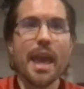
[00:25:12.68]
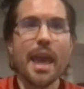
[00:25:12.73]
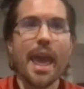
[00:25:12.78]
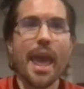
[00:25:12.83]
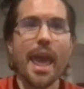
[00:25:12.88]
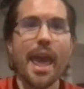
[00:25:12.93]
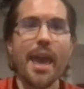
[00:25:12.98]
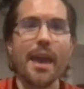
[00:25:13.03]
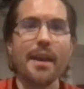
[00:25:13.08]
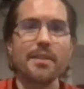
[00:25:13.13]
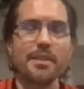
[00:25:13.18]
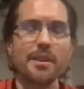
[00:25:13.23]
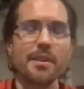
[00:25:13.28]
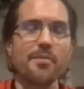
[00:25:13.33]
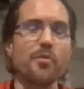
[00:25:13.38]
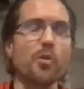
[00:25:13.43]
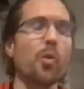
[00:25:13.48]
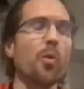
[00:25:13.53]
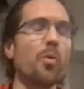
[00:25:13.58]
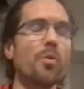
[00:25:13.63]
And of
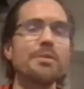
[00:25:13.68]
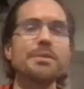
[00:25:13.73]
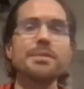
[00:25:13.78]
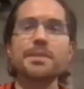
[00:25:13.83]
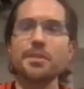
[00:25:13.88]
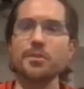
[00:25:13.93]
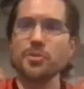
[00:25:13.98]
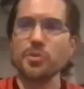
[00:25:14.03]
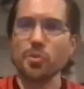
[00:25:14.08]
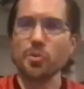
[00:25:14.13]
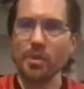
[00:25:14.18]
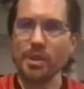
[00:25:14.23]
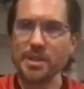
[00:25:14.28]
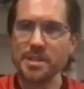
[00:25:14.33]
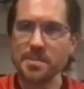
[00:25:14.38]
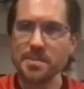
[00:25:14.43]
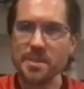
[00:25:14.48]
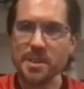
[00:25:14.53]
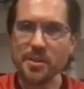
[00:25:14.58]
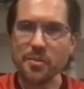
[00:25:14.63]
course, there's going to
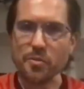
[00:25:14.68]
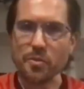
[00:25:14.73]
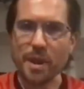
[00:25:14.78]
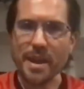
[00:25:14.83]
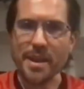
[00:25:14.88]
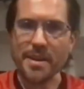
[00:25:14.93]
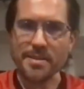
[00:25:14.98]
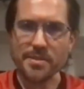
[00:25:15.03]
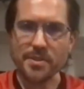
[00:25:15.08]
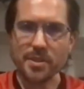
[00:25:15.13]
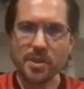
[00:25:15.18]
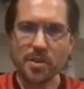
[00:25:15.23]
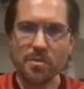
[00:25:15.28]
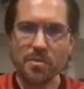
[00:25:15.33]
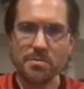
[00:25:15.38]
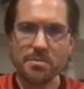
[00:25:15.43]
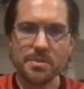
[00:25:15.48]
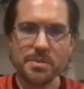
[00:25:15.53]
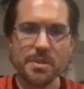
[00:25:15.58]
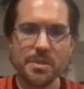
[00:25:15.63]
be gray
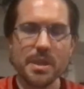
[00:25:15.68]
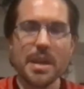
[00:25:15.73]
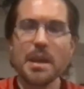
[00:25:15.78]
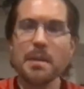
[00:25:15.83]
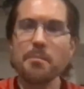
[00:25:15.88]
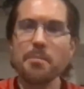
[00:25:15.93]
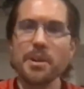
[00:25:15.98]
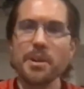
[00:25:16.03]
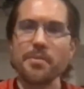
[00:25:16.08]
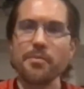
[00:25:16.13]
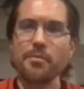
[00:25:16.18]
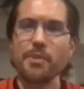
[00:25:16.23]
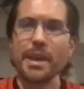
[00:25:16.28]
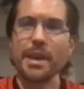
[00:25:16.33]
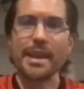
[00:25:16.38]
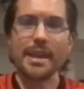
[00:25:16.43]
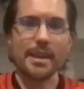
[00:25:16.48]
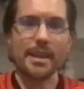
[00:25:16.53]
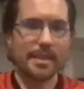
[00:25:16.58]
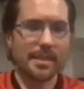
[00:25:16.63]
zones, but if we
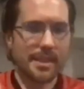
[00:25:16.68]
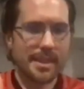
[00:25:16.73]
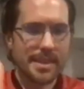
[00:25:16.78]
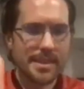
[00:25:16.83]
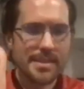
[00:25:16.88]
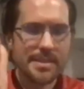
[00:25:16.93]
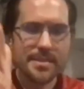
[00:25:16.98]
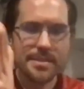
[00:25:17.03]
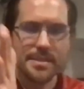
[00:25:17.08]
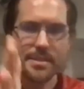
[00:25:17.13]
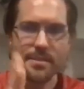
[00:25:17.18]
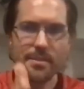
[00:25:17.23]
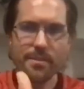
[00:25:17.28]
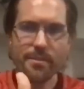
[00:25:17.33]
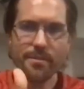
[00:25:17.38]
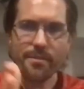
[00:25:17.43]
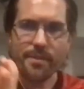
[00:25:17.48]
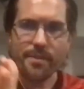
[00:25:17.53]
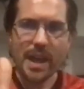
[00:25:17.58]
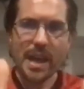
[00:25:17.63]
can at least
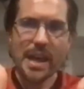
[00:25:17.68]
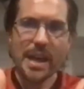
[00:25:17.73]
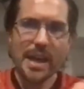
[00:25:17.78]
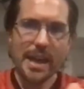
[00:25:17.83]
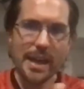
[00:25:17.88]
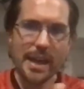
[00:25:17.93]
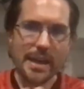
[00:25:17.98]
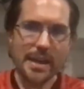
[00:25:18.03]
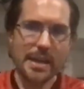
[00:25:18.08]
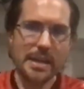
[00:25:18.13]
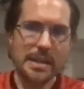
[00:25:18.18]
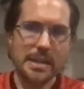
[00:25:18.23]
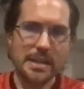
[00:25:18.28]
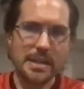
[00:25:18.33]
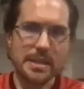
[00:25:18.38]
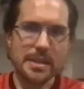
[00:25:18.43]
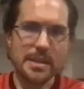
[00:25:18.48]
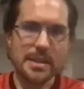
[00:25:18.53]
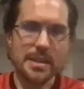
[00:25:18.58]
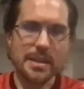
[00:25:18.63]
define,
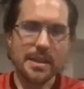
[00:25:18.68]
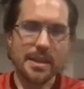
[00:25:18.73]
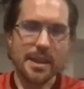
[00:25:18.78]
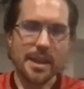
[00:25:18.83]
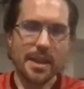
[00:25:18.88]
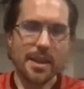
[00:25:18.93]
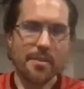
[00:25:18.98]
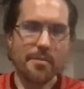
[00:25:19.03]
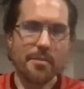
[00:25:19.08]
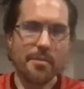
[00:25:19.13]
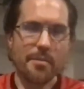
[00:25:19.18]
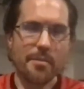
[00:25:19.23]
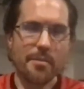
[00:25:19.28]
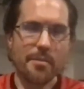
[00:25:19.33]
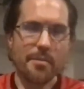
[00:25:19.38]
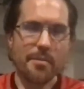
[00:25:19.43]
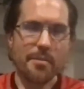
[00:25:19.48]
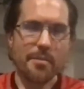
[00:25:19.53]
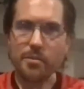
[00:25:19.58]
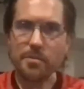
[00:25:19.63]
and in
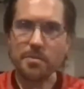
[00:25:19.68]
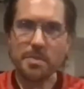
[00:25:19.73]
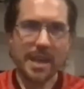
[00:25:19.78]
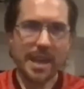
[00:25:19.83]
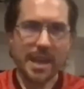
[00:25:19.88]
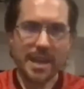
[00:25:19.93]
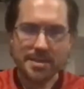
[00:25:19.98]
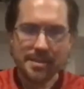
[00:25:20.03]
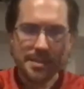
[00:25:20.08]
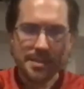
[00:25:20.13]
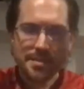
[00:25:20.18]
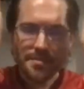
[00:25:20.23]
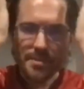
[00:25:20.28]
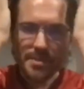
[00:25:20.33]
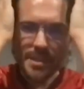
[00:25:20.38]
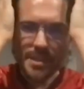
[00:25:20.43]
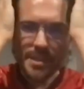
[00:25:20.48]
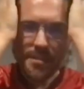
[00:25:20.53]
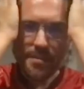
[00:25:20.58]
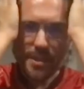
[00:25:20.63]
reality, everybody has
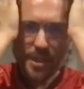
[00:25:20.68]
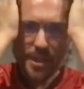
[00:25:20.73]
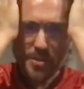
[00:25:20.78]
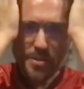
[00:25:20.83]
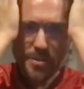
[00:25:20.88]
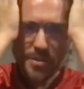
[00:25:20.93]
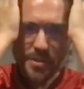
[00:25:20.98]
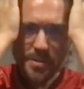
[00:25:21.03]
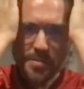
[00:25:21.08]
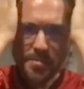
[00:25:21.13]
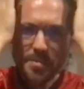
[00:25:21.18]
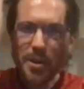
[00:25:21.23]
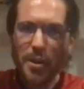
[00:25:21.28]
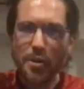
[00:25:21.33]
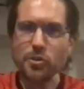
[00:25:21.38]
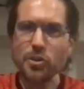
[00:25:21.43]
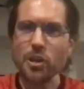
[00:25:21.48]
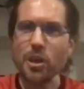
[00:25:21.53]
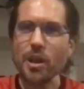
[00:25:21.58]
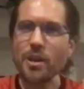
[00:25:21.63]
different definitions, but
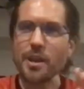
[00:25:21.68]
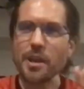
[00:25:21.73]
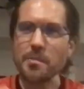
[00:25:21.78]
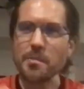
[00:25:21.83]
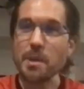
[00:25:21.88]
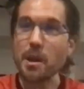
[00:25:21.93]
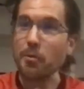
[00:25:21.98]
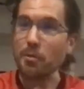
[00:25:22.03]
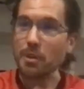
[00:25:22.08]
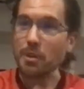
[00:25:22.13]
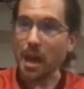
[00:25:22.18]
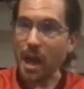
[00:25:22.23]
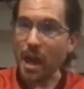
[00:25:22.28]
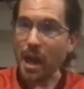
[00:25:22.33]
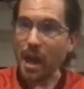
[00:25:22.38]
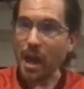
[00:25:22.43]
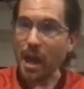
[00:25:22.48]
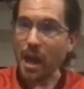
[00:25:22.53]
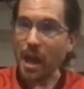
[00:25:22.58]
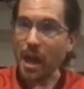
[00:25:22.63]
you're talking about when
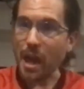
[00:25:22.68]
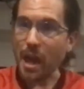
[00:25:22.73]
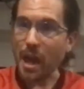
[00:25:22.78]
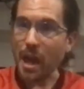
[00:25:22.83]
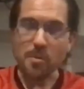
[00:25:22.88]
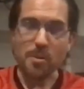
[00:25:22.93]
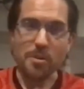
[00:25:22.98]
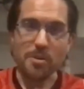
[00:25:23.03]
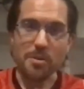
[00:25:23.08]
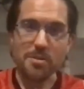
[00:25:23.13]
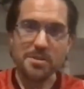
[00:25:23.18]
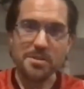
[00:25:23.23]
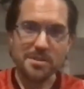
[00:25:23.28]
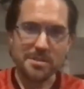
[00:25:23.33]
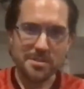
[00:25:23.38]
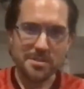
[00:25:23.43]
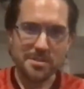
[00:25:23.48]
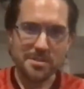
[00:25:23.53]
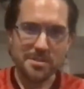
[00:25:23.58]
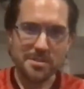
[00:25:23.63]
I rule the world.
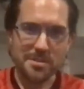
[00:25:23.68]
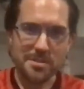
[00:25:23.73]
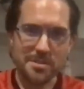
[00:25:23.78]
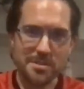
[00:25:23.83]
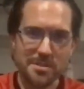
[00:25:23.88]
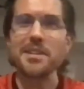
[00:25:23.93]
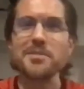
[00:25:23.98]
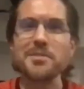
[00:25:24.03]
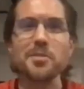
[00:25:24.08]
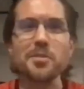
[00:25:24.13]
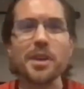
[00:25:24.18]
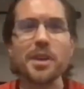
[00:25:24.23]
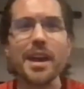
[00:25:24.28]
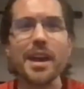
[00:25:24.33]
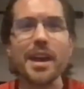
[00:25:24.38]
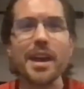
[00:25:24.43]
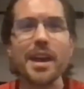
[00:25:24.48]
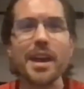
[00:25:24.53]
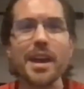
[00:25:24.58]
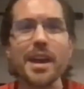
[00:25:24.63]
So that's
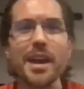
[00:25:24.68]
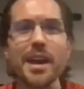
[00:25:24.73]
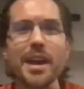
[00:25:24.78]
okay.